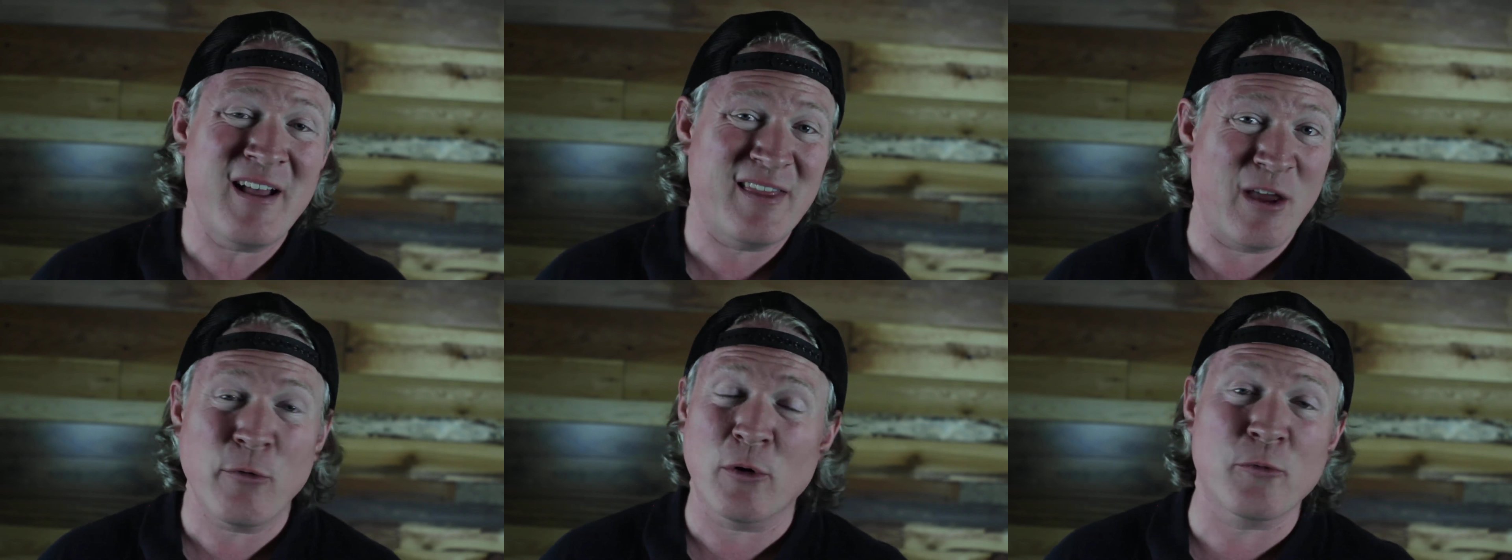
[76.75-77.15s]

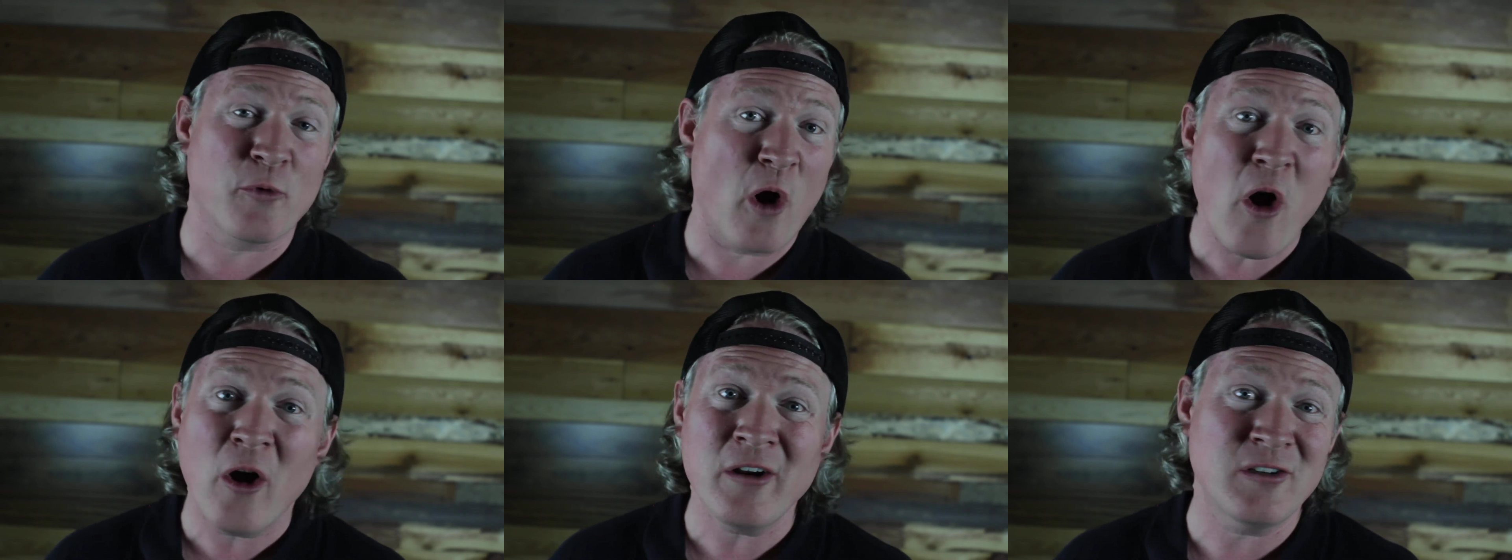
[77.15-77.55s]
they were
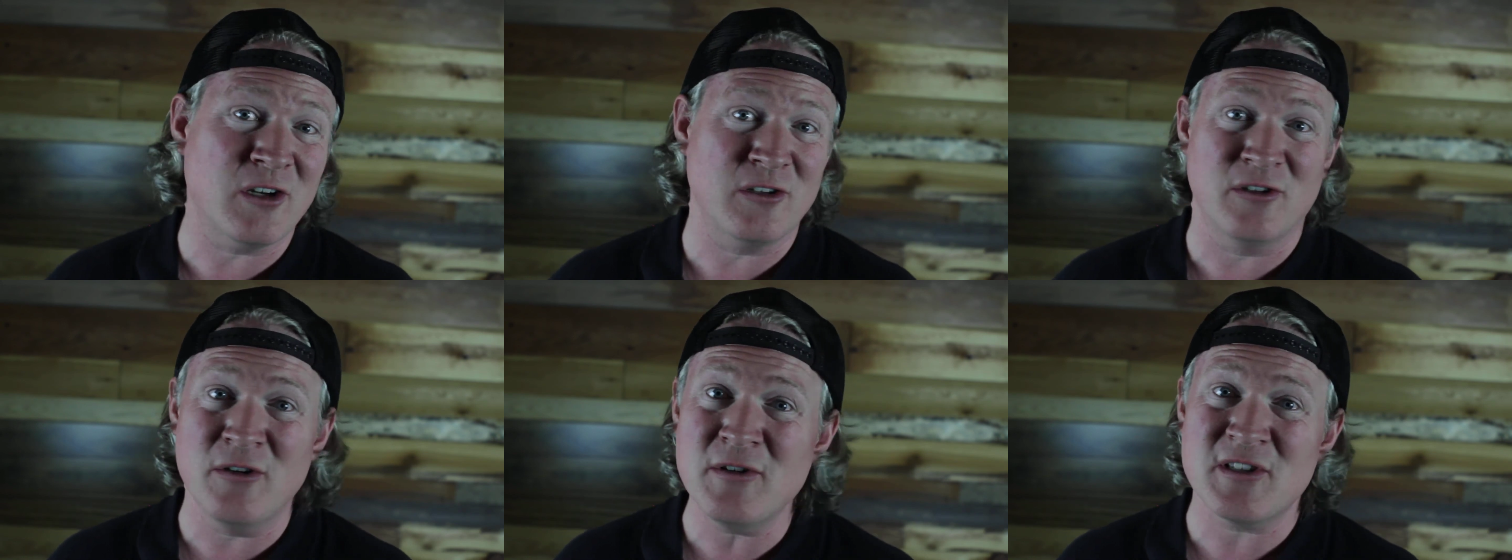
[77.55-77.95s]
wrong
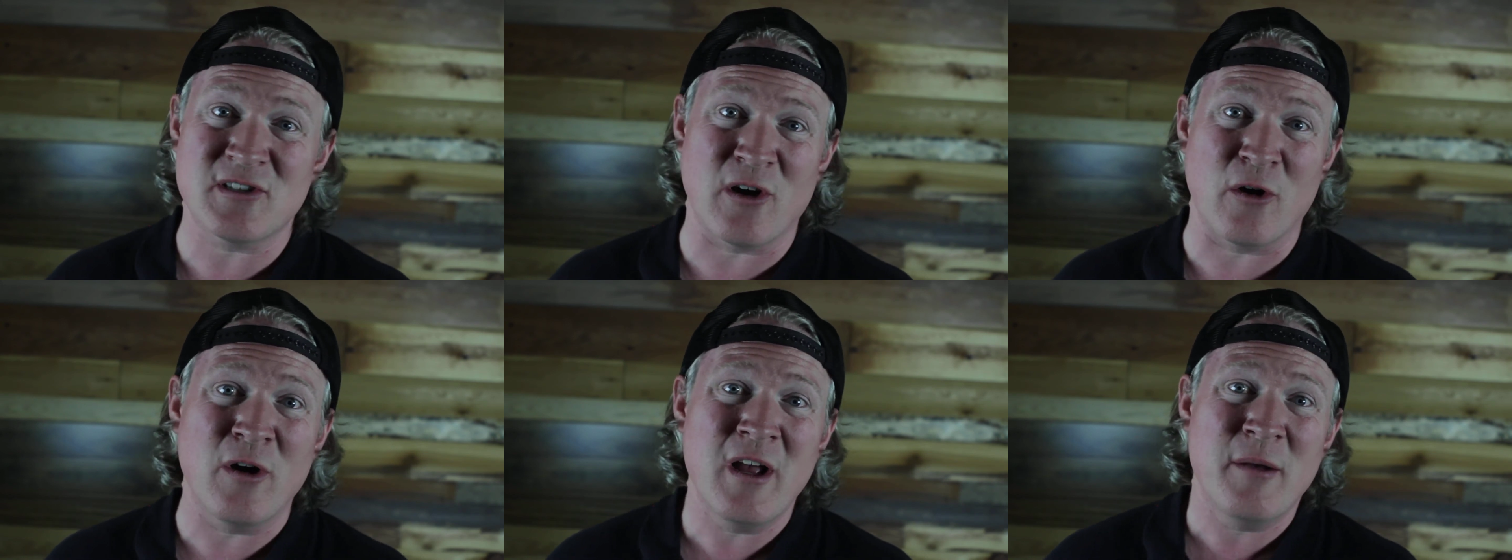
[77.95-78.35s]
to do
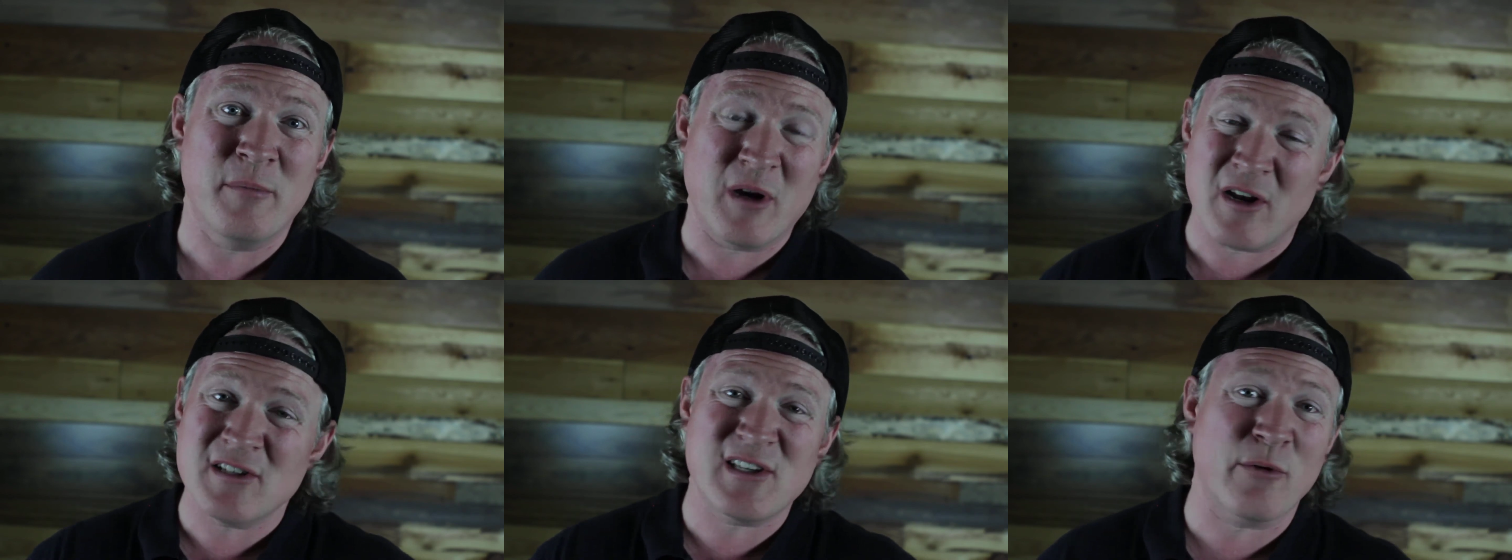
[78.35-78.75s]
so
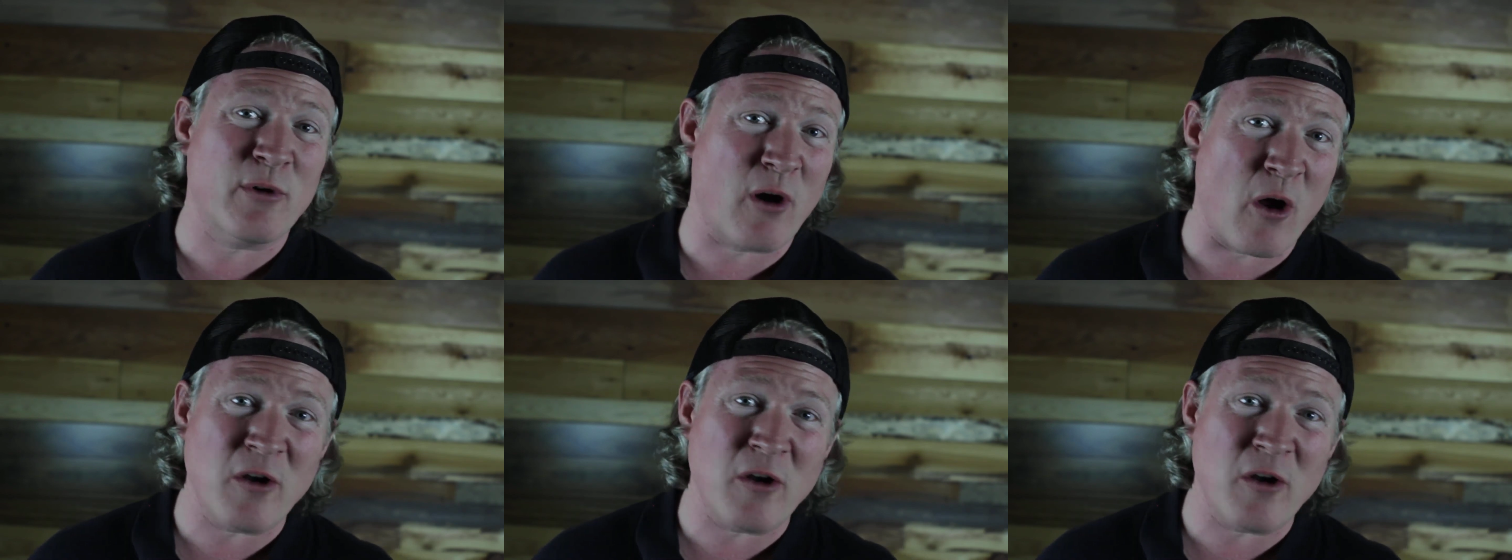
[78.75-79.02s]
because they were